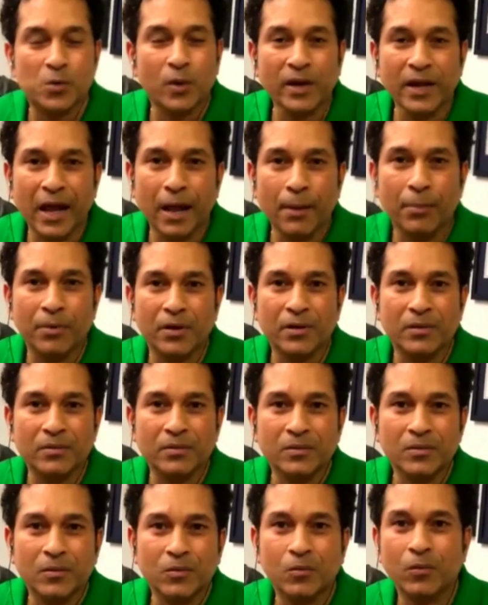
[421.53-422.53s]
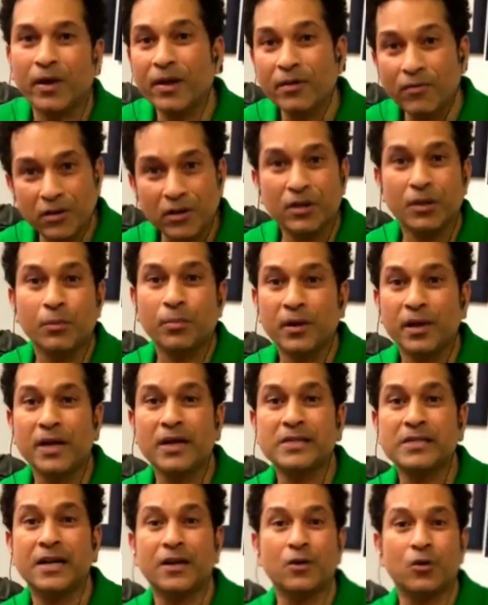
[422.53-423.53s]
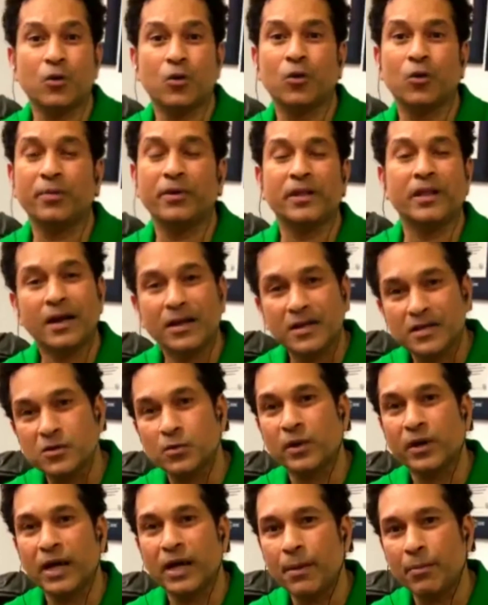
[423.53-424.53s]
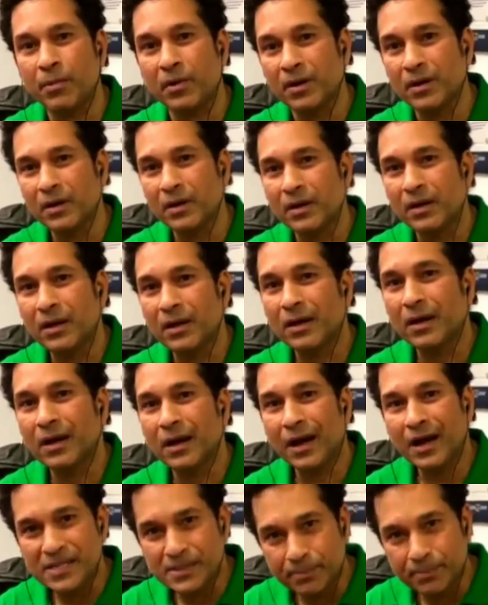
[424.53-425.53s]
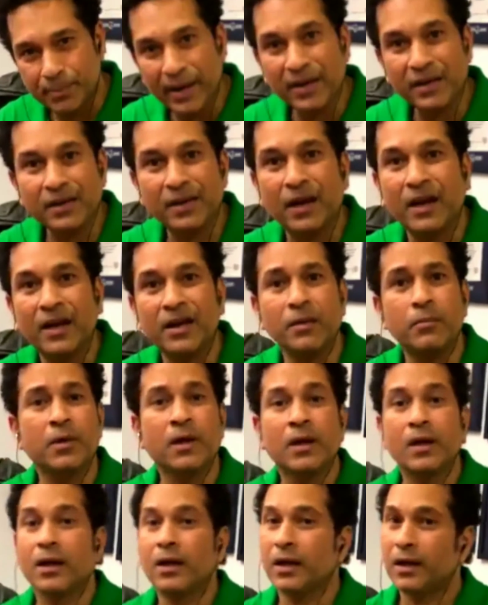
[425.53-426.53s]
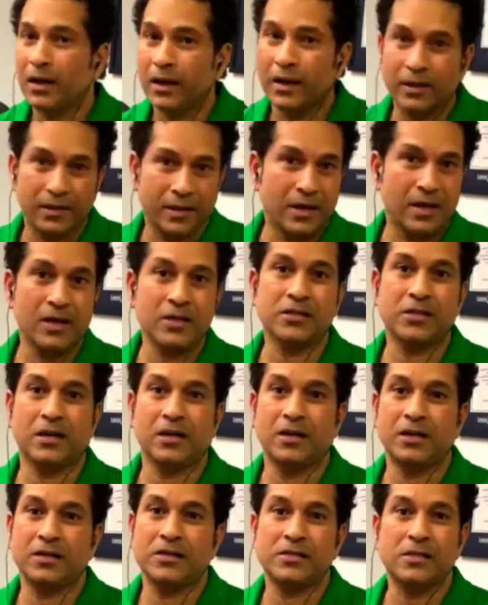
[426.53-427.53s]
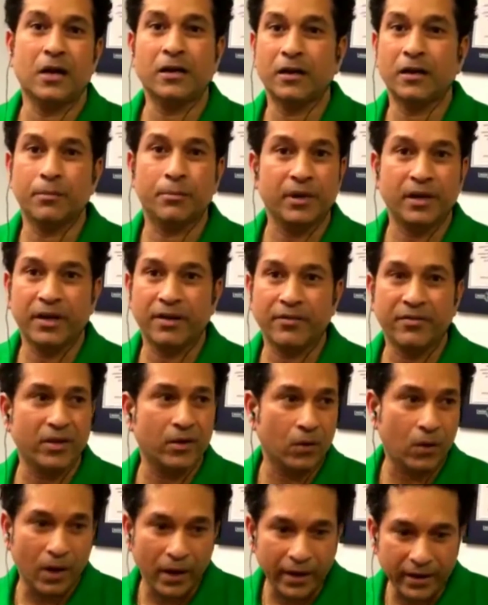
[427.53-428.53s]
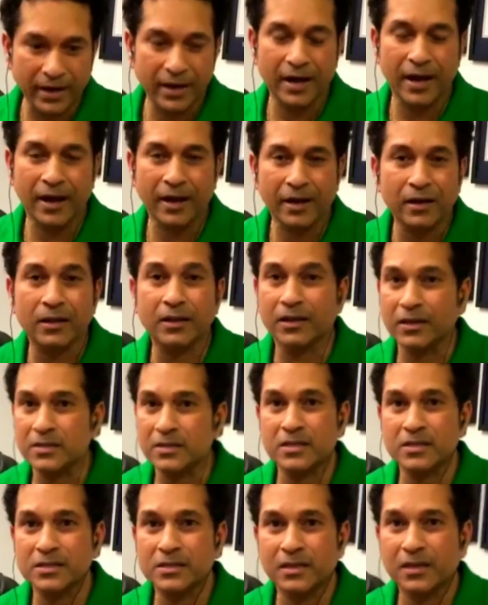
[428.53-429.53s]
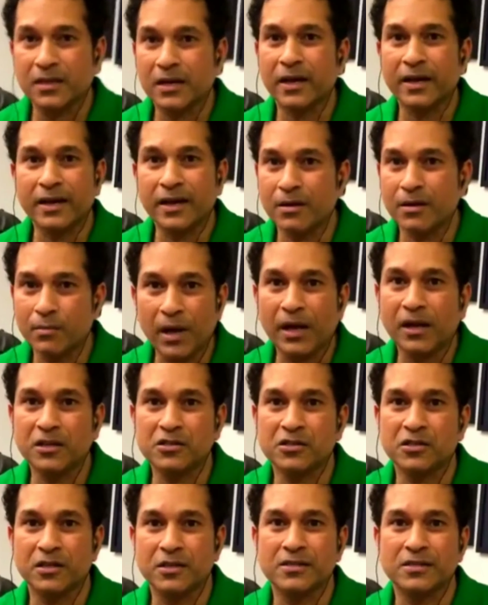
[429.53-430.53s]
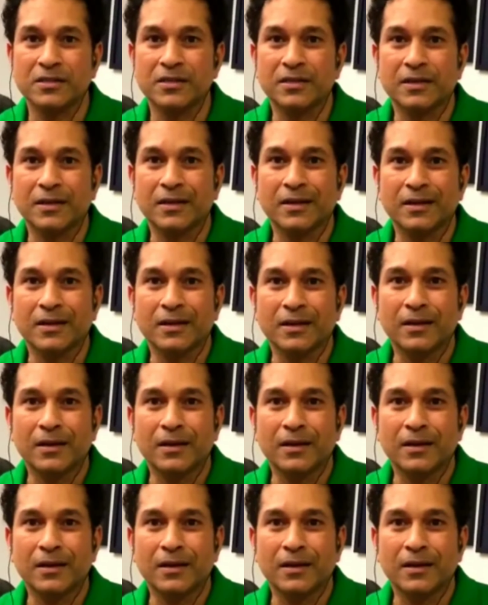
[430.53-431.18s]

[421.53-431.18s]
that is what happened. Whatever the players had told me, that is what happened. I spent time, and then I suddenly started believing, oh, I can handle this. I can manage this.